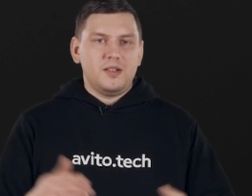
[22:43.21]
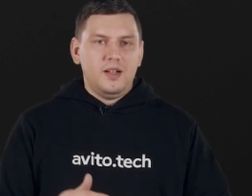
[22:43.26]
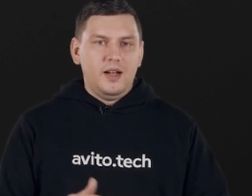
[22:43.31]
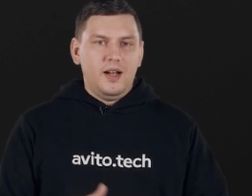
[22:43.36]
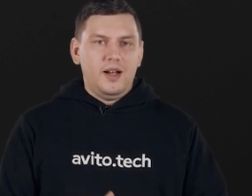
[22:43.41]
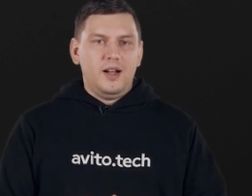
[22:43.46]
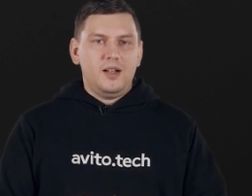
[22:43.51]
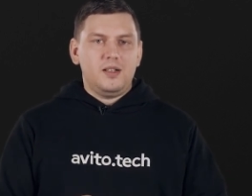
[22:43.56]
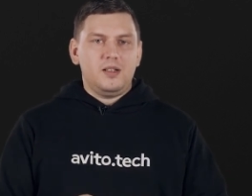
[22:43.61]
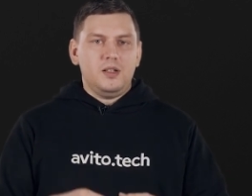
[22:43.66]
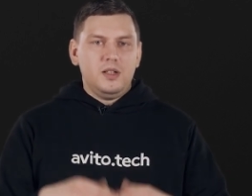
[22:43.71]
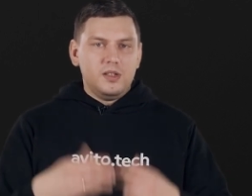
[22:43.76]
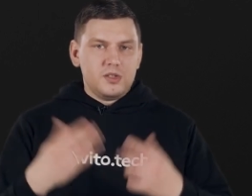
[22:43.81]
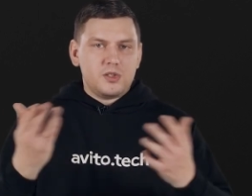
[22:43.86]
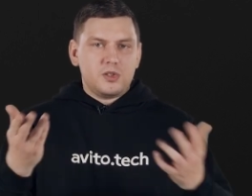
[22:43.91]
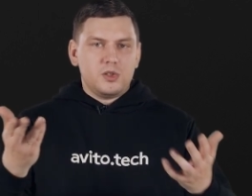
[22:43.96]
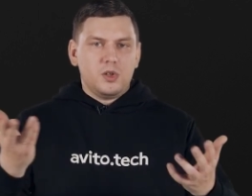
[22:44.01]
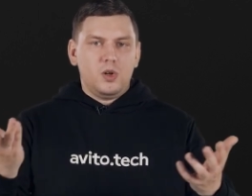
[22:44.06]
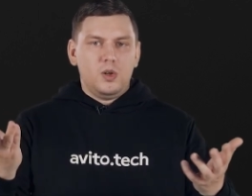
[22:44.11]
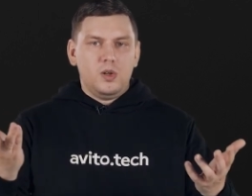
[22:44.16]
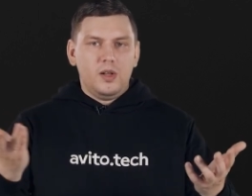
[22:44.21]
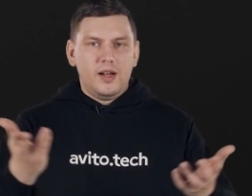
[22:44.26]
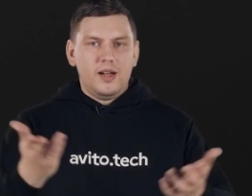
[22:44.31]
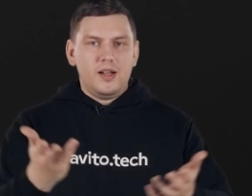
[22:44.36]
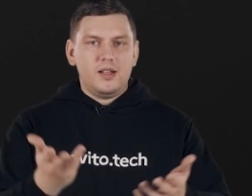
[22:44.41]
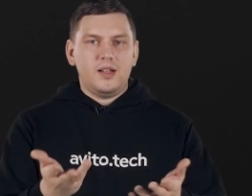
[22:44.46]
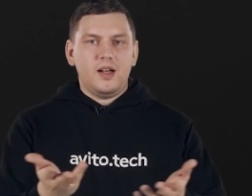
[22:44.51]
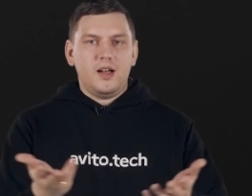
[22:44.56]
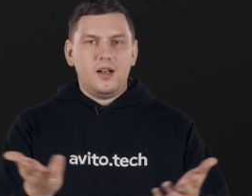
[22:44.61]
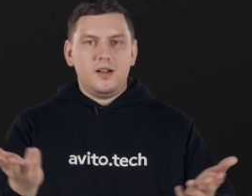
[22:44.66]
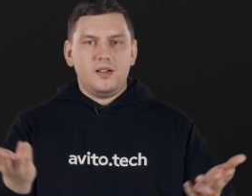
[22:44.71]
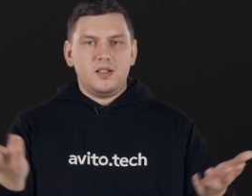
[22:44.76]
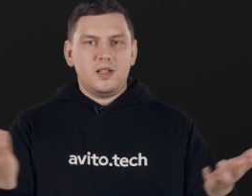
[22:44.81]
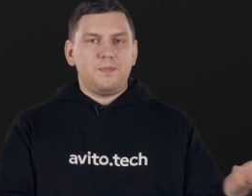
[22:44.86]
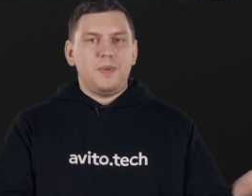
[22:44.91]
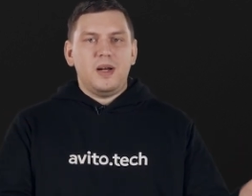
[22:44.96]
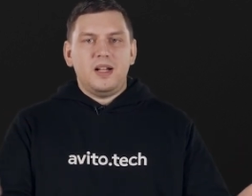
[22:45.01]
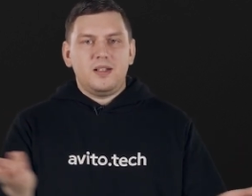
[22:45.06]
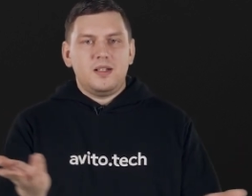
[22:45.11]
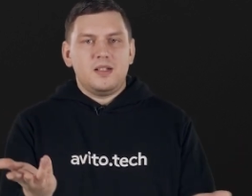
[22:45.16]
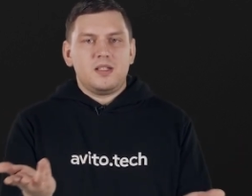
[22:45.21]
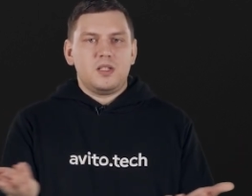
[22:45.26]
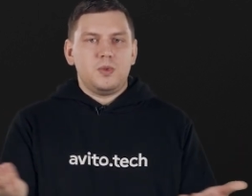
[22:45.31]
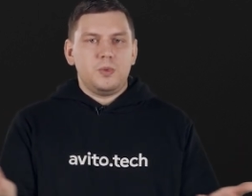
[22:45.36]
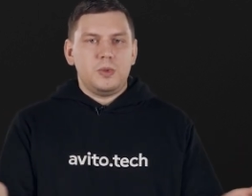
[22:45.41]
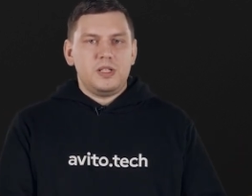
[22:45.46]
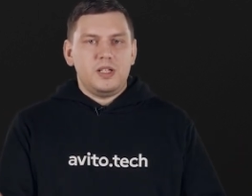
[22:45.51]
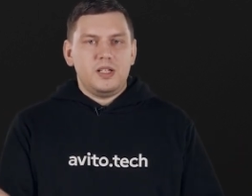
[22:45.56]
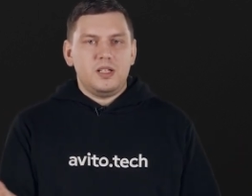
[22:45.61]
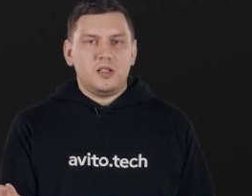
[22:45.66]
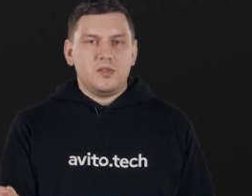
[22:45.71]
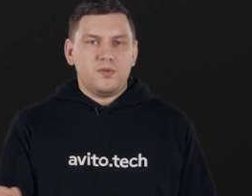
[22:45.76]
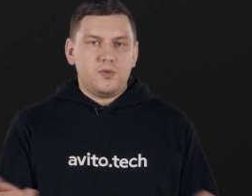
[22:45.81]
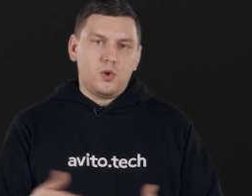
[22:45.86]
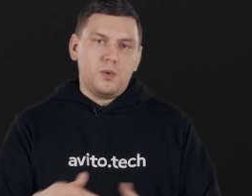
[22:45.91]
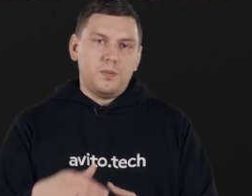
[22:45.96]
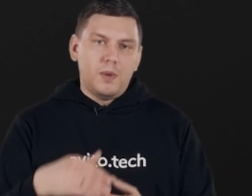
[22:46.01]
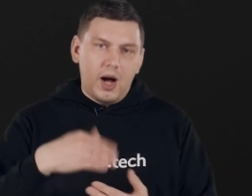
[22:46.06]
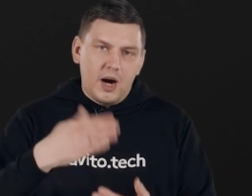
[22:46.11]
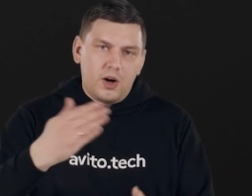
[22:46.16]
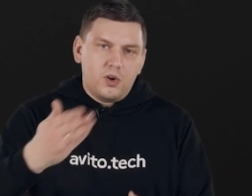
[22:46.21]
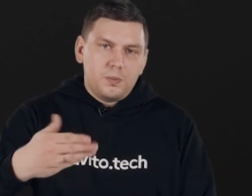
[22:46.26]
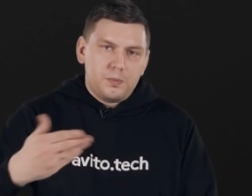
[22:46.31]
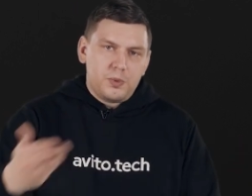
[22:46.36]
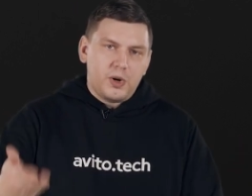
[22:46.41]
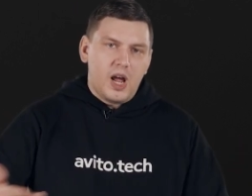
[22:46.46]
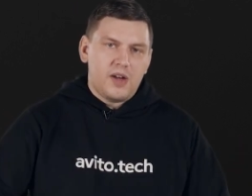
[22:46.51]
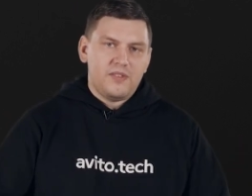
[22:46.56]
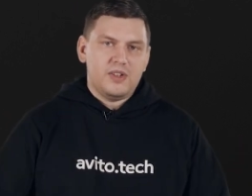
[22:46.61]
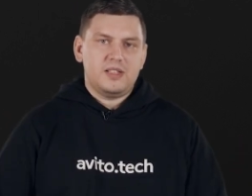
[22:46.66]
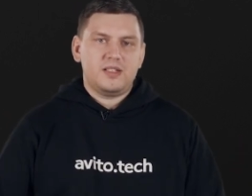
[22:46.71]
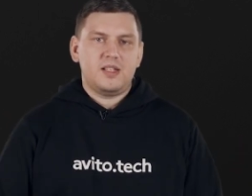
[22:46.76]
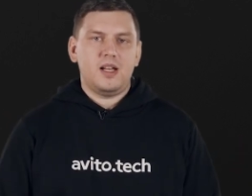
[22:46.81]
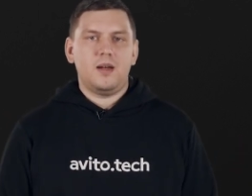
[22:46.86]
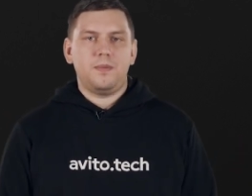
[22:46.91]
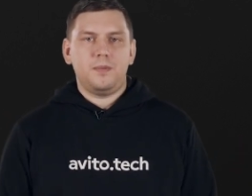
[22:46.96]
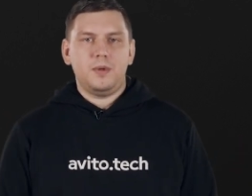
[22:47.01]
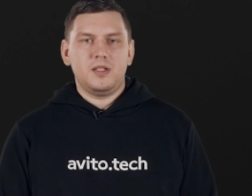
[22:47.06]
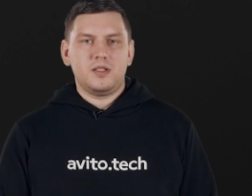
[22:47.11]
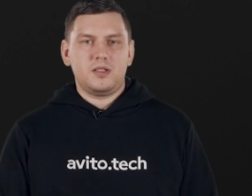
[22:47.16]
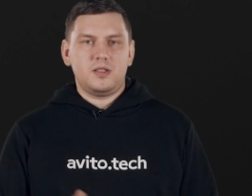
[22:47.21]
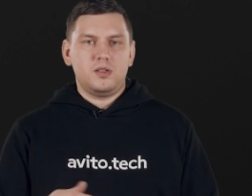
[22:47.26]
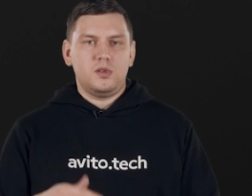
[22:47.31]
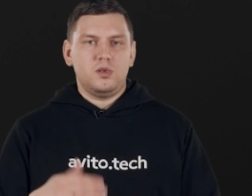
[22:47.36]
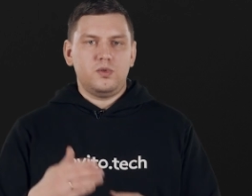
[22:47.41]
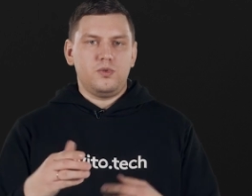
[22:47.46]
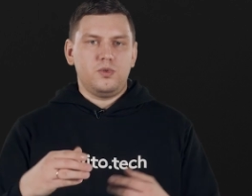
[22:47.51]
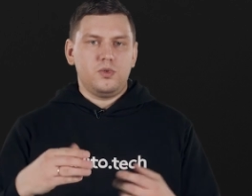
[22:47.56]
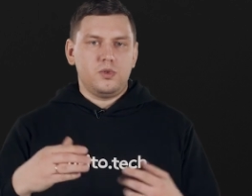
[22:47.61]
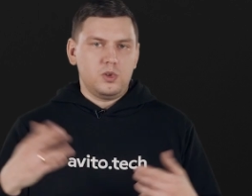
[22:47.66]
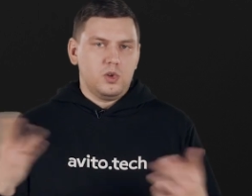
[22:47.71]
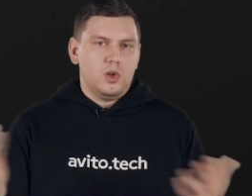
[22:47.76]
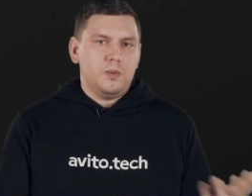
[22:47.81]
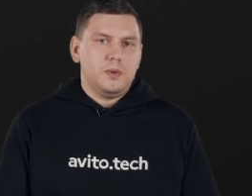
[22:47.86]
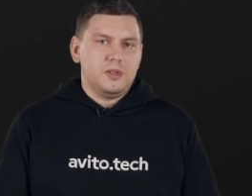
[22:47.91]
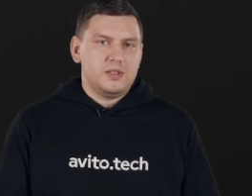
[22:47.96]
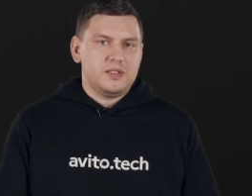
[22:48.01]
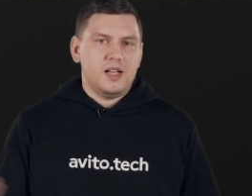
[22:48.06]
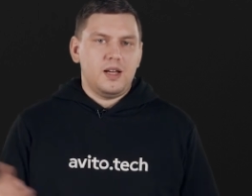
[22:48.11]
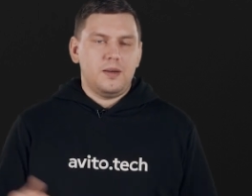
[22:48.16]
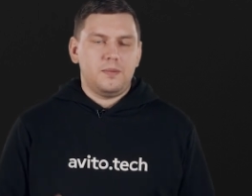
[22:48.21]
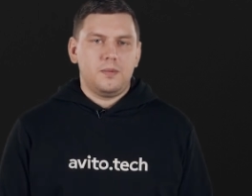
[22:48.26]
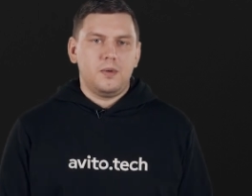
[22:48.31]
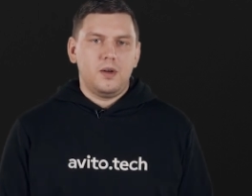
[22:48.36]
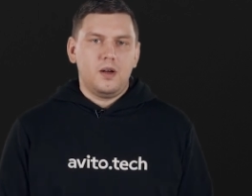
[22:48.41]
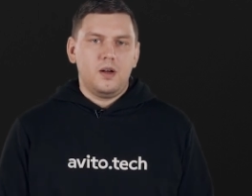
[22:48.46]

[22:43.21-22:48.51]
and install any dependency we need from our private tab instead of global tab.